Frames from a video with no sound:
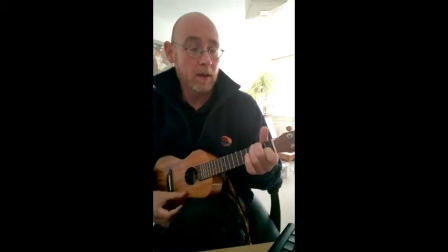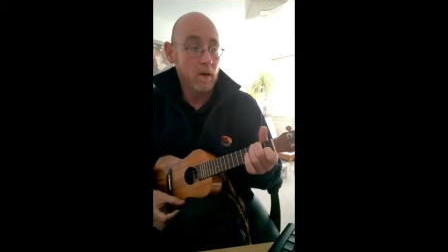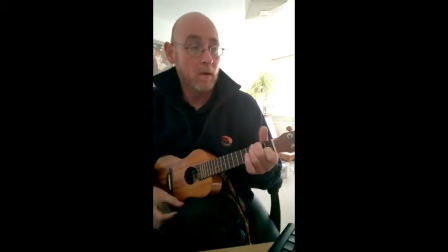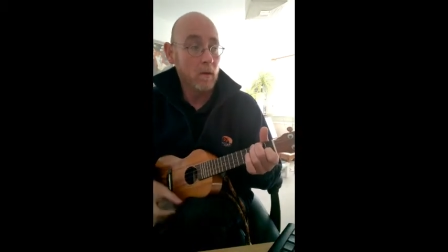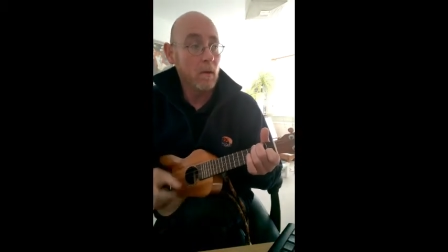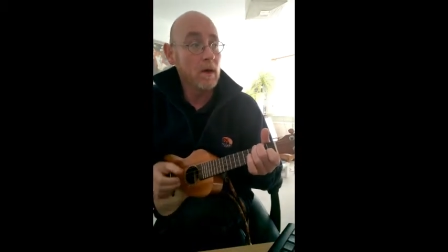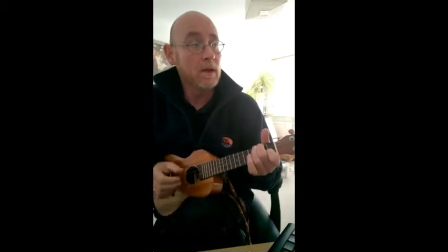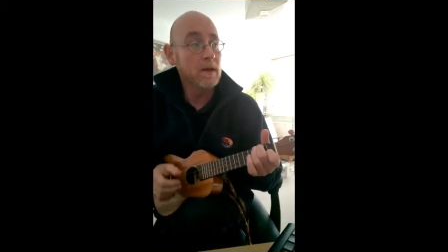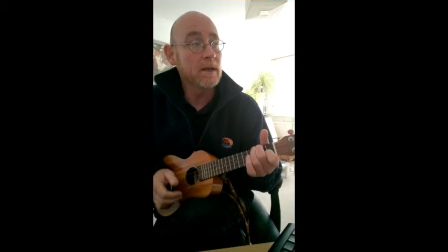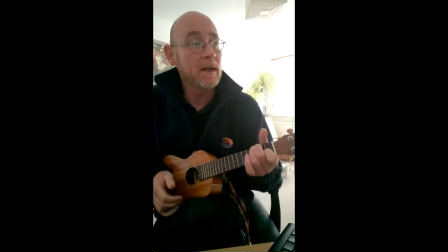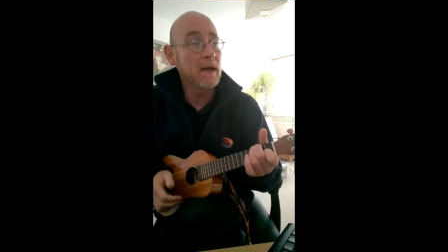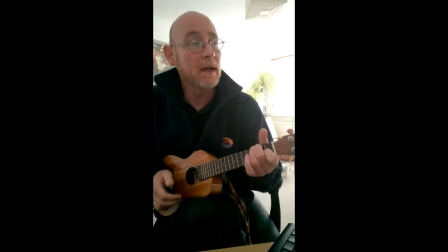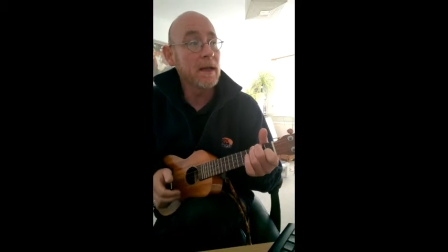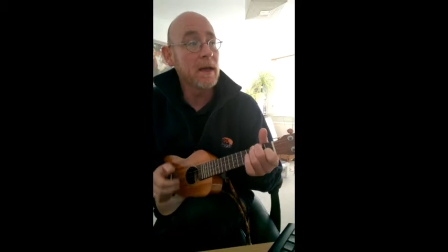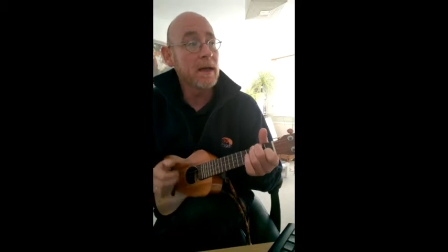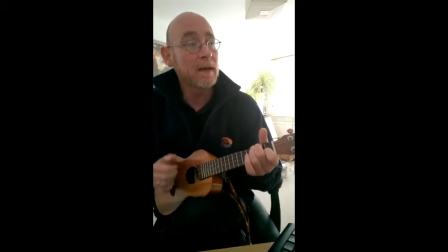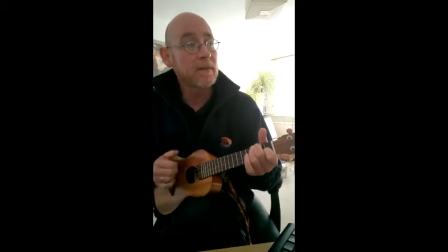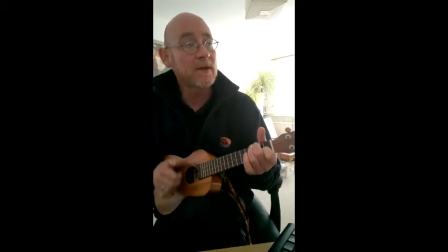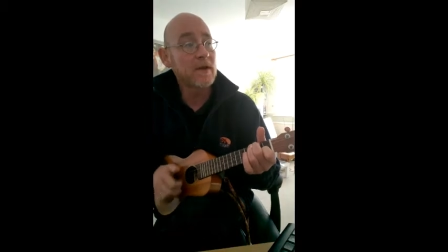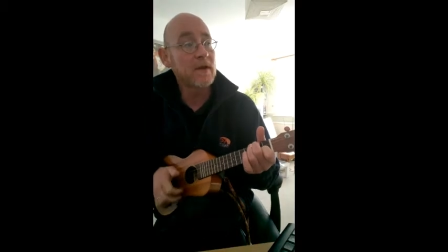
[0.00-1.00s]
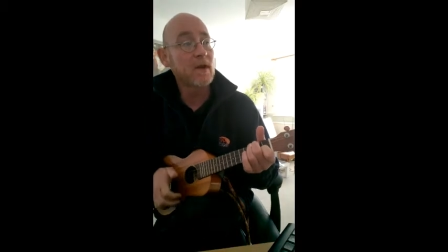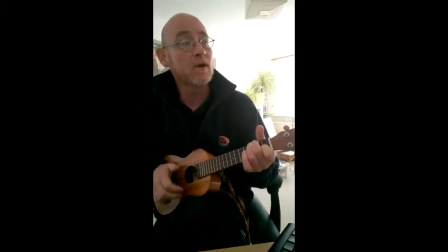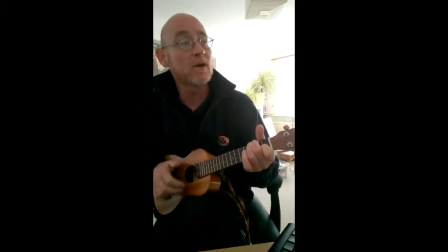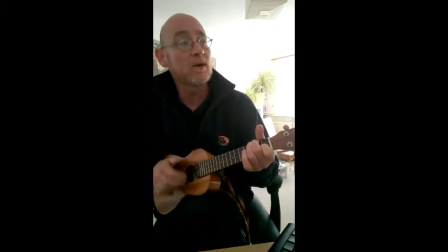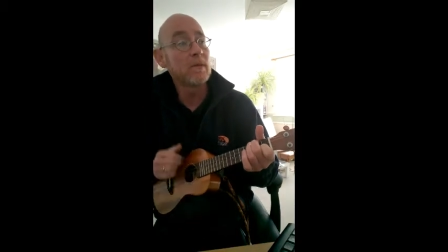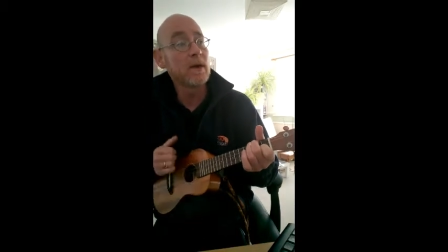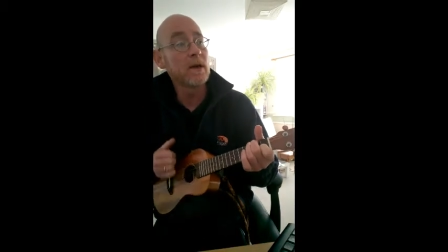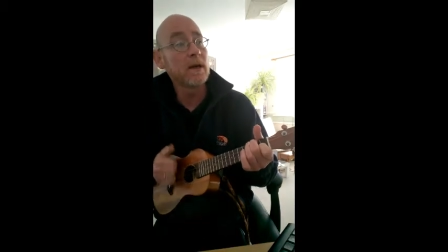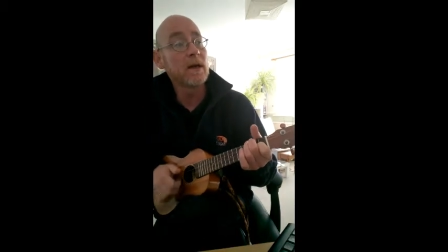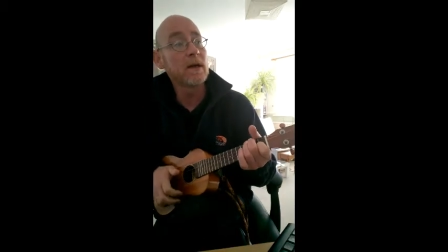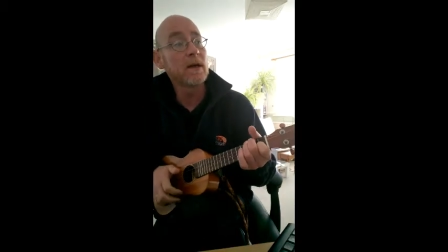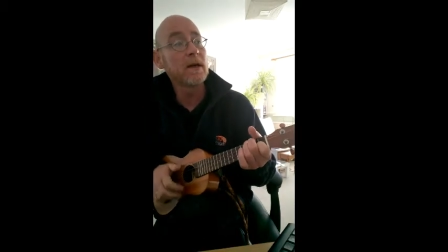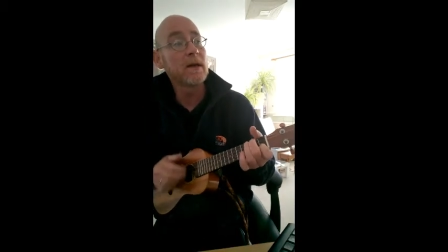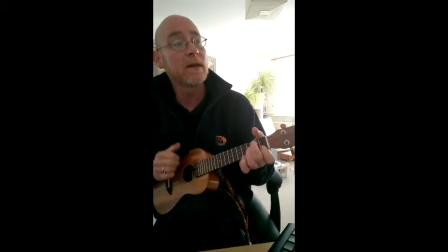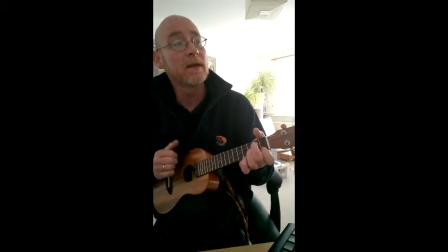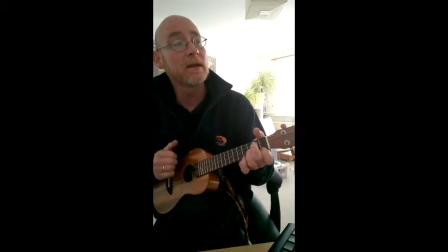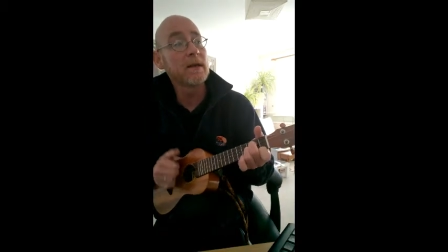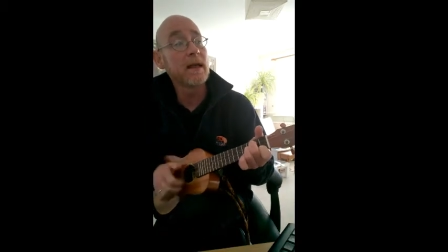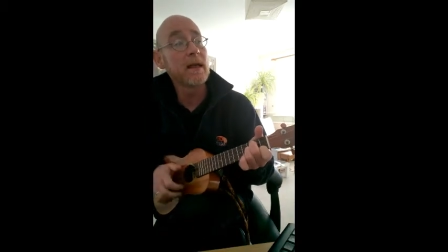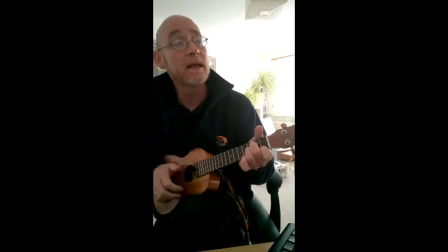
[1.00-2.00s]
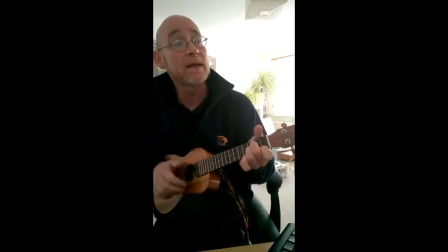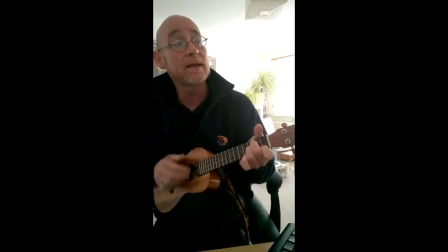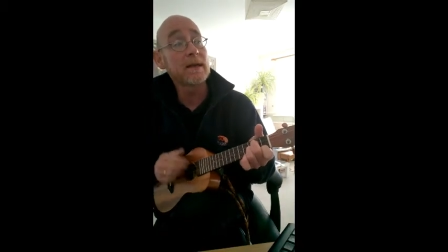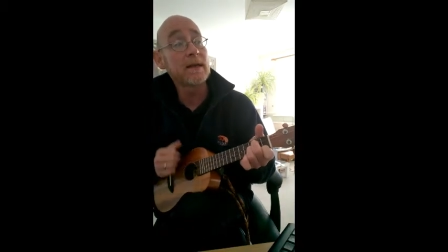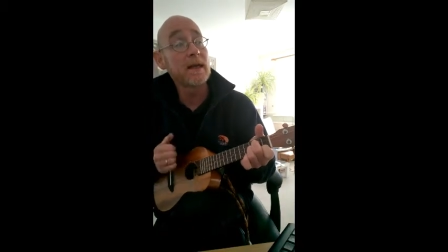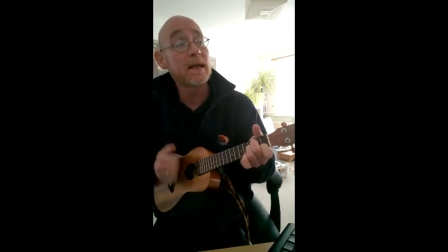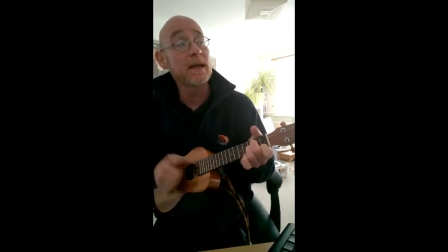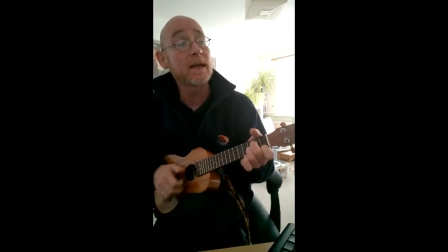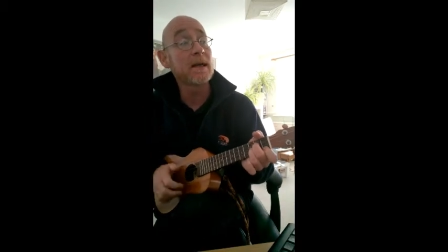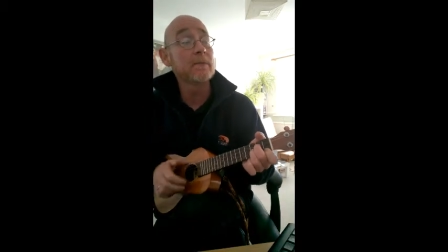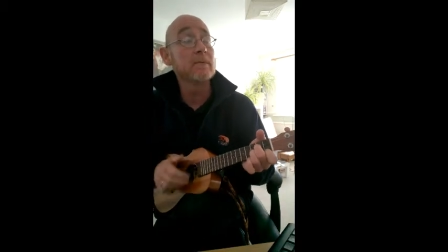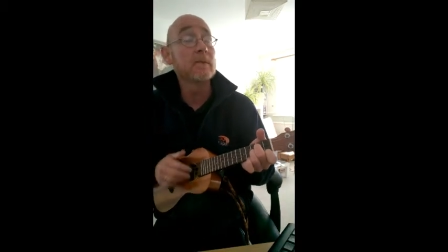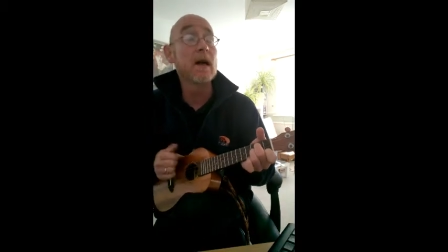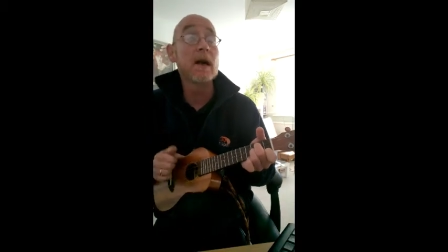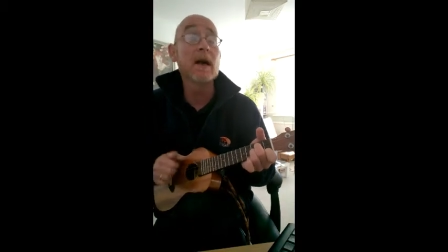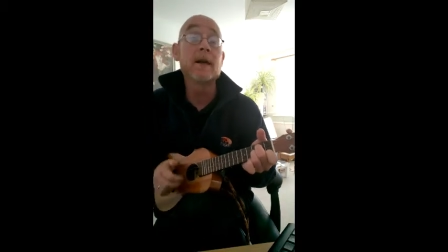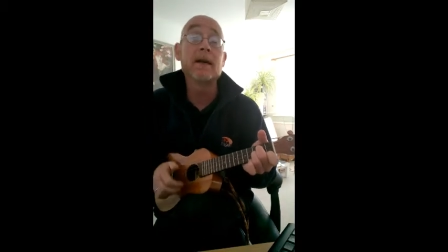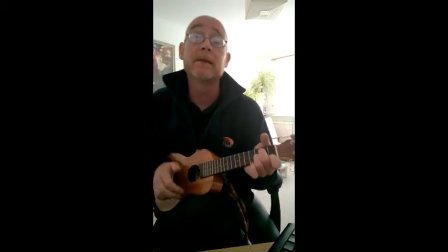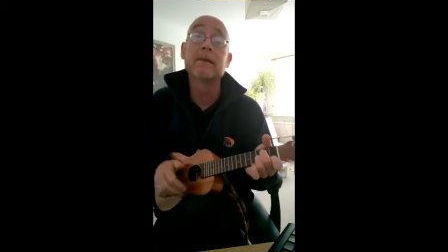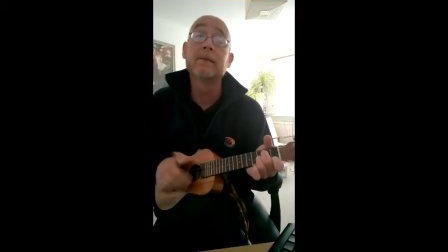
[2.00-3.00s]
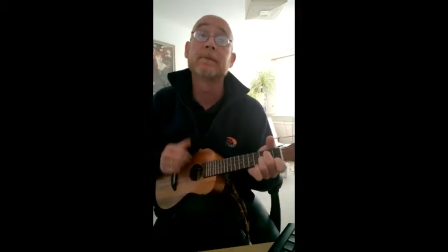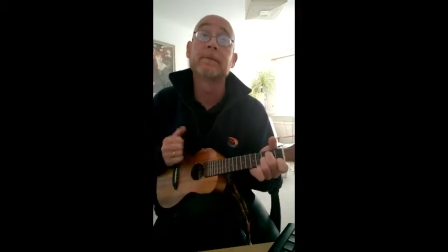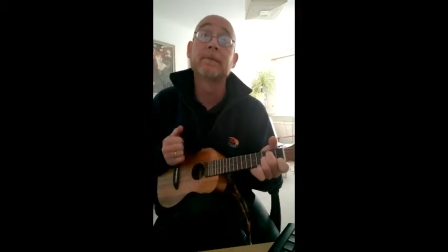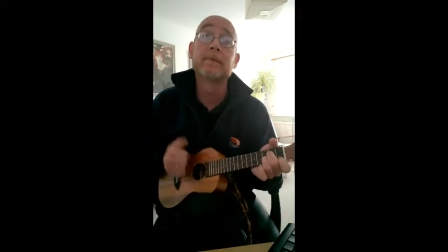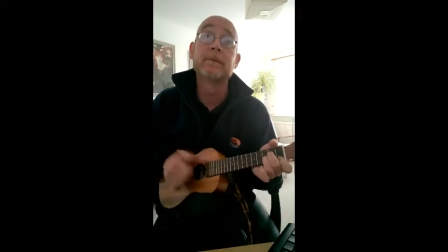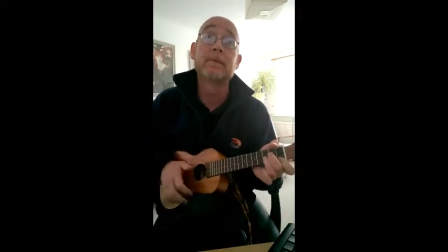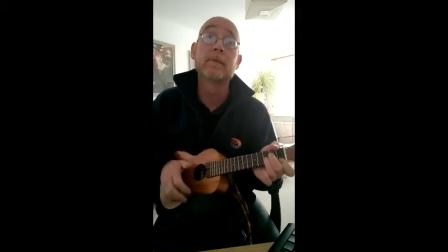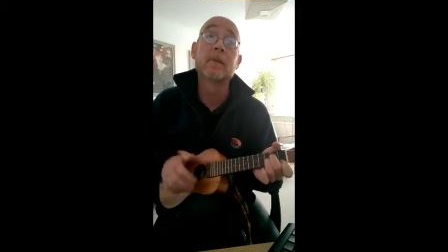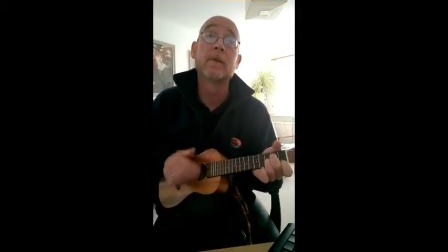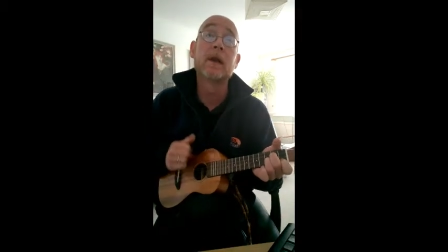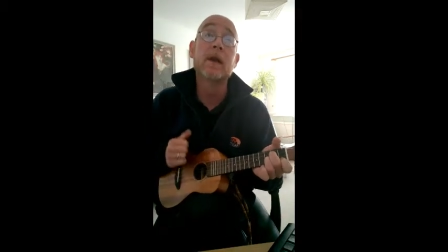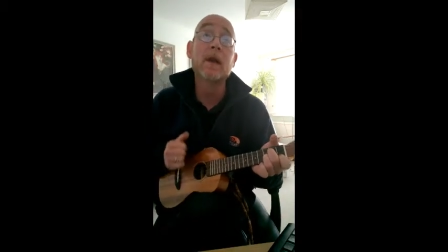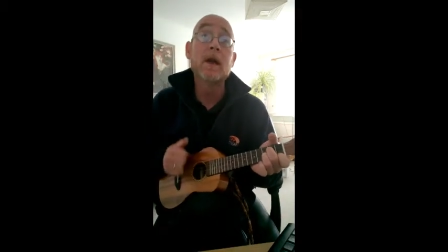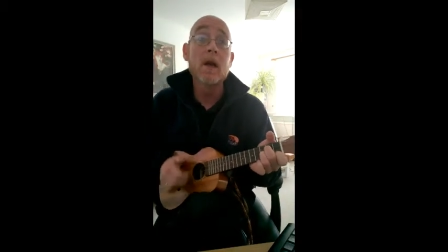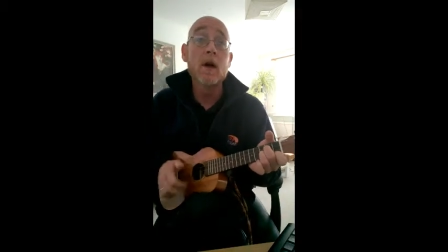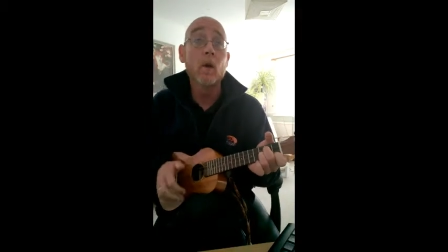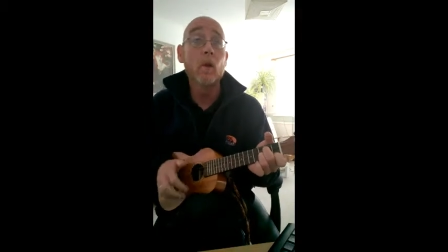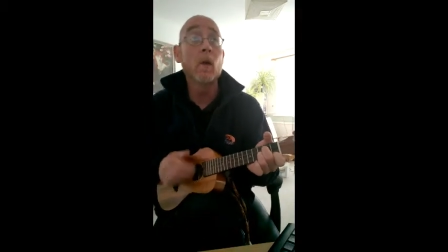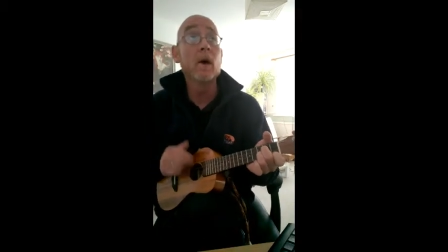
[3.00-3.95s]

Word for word: One day I'm sober, the next day I'm not.